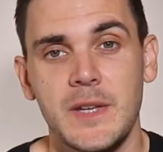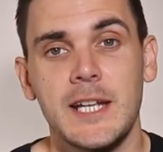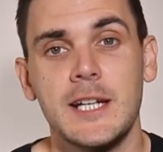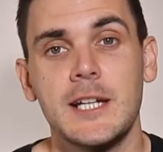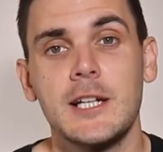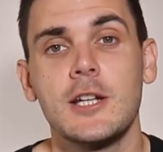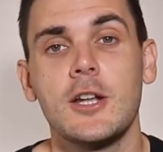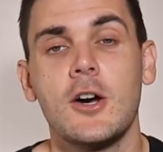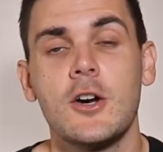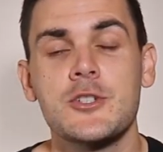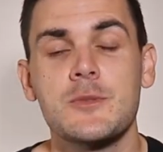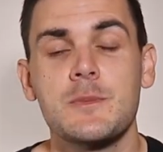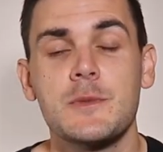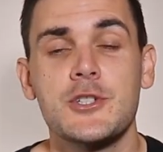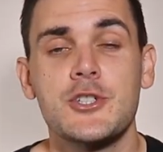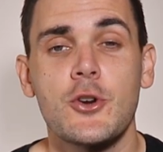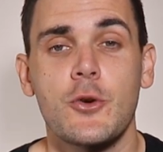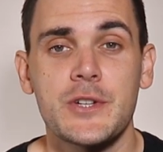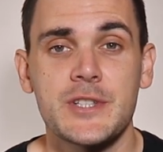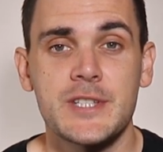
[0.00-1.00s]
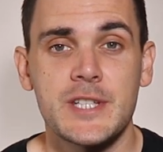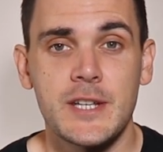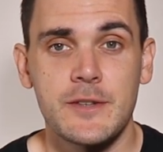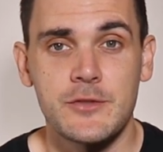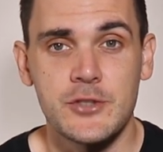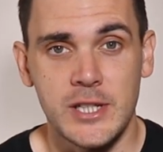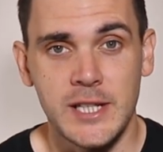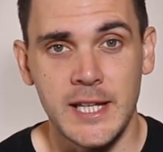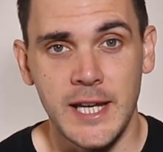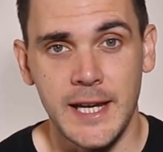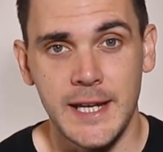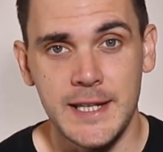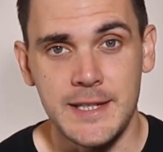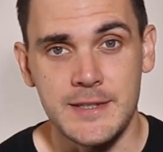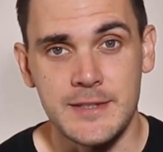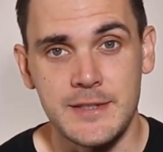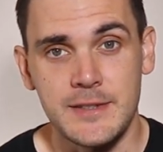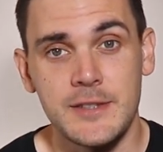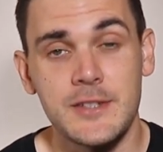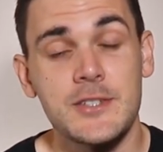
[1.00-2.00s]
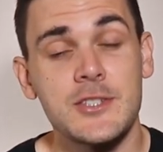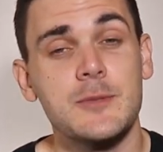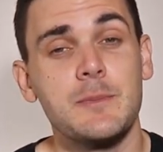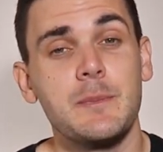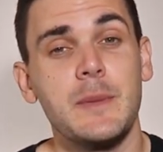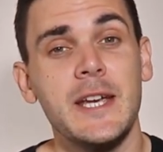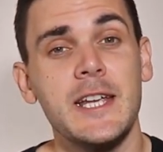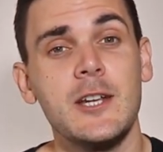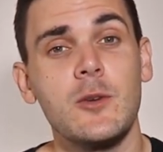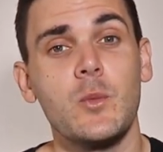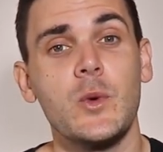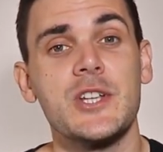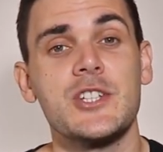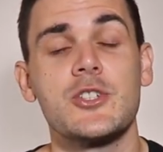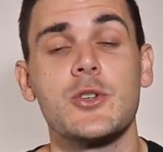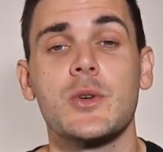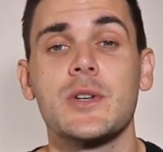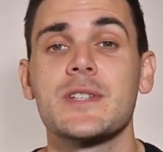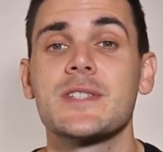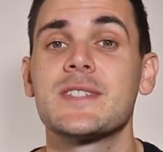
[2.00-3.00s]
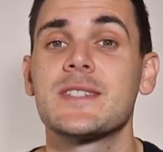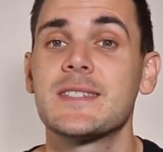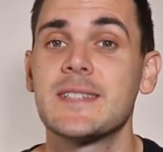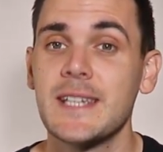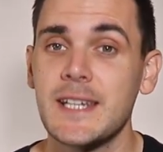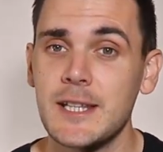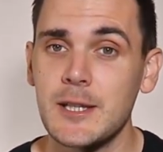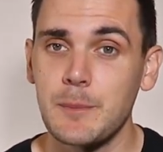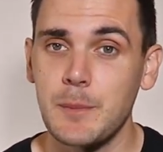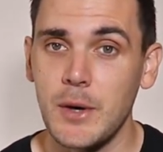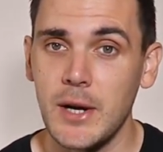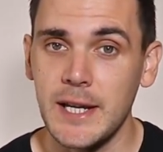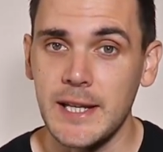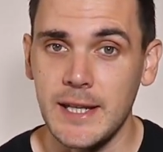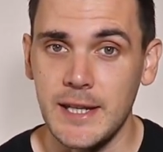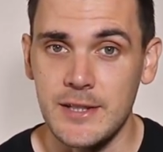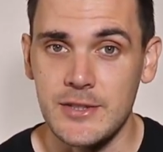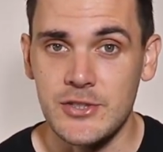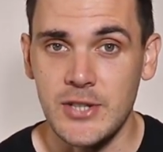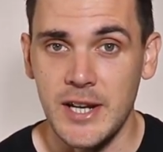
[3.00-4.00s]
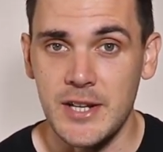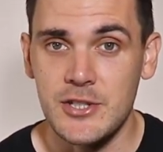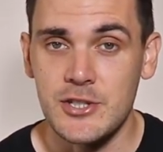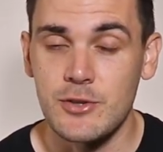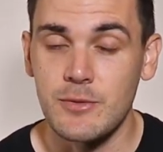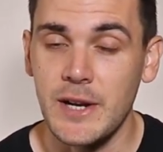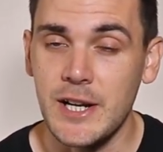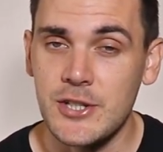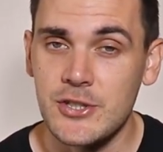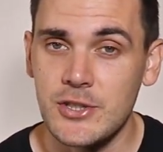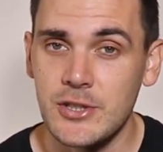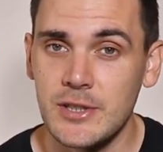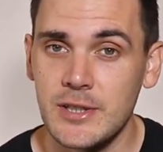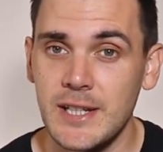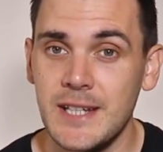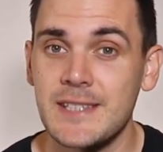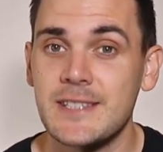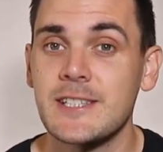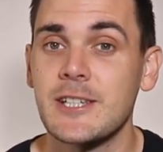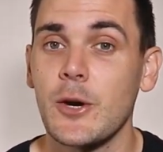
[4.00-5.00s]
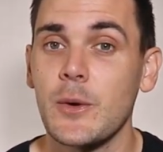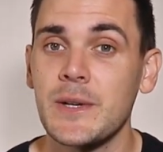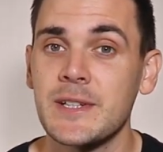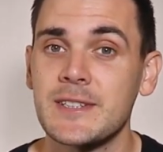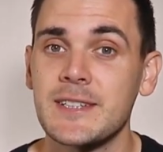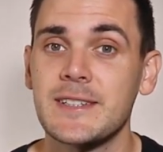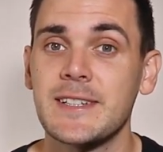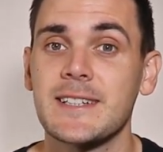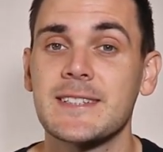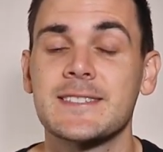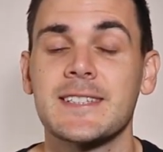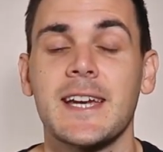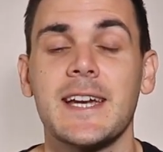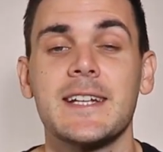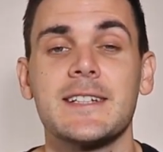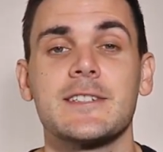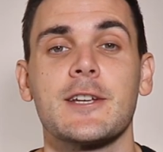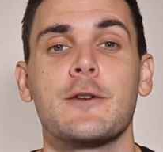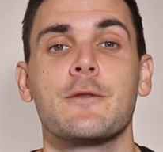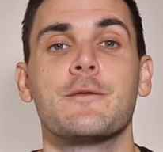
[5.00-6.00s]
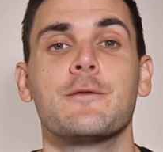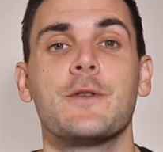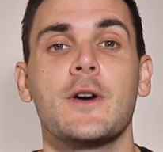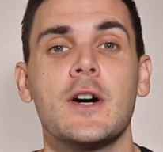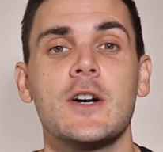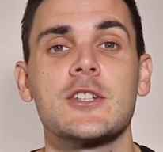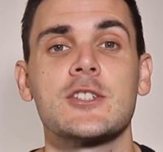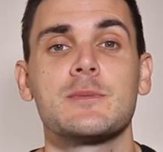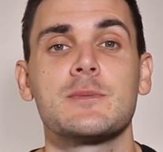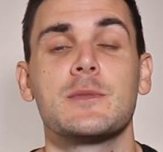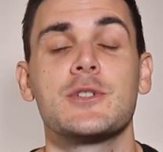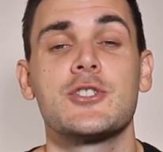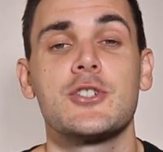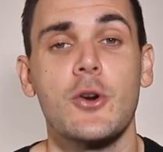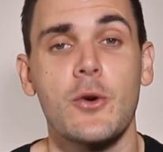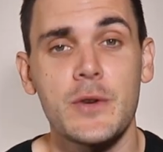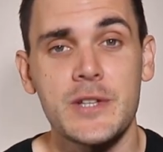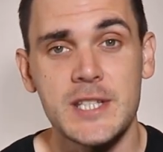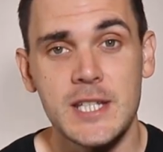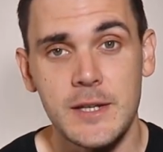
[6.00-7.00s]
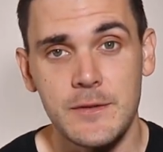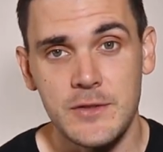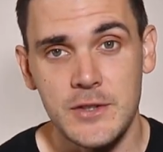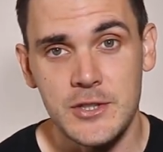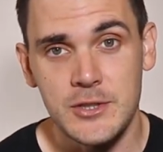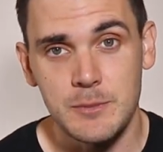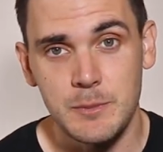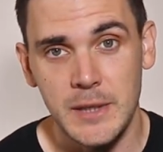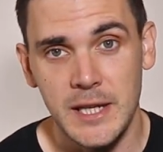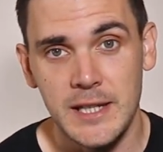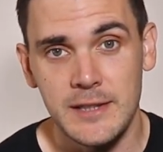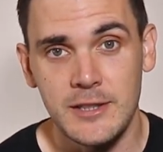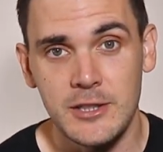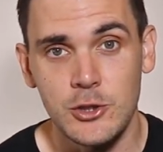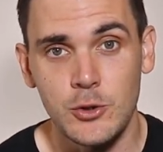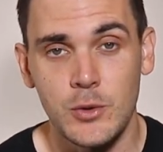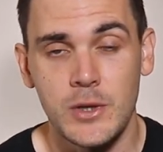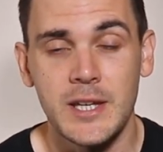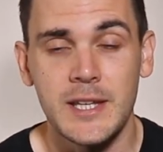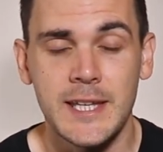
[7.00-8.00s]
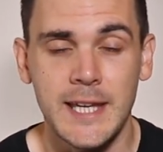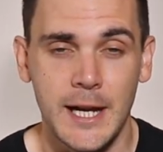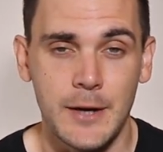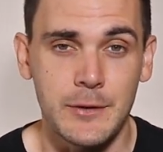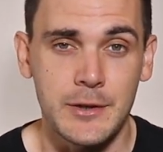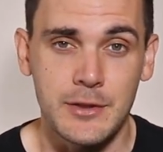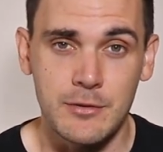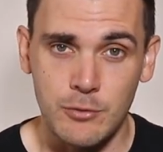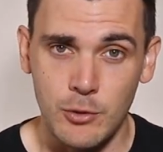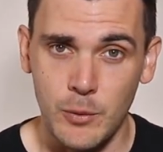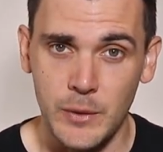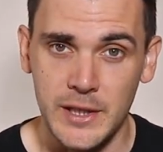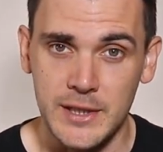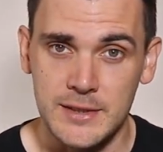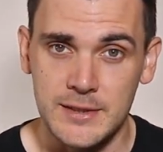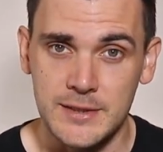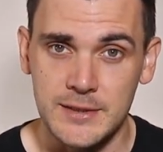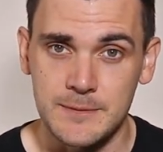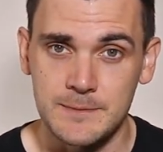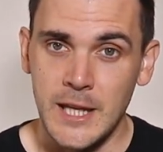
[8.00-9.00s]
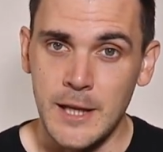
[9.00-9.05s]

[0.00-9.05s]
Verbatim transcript: In a large majority of chicanes, the speed at which you can steer the bike and change direction is going to dictate a vast majority of the speed that you can carry through it.